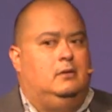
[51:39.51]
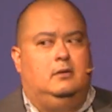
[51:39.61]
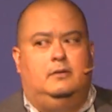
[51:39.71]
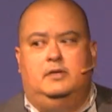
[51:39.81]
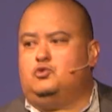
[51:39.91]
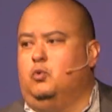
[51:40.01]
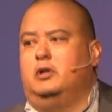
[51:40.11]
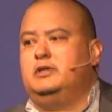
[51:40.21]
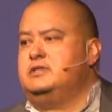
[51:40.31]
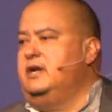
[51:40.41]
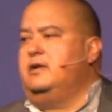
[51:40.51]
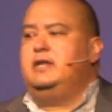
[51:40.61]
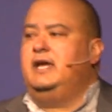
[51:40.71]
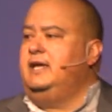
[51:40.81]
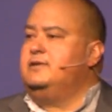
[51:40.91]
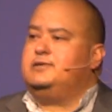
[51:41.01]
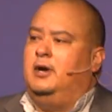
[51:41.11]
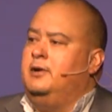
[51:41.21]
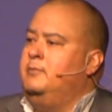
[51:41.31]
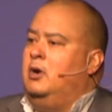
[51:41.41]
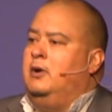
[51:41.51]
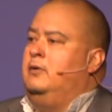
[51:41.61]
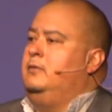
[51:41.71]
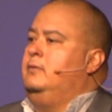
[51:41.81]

This world is here today and it's gone tomorrow.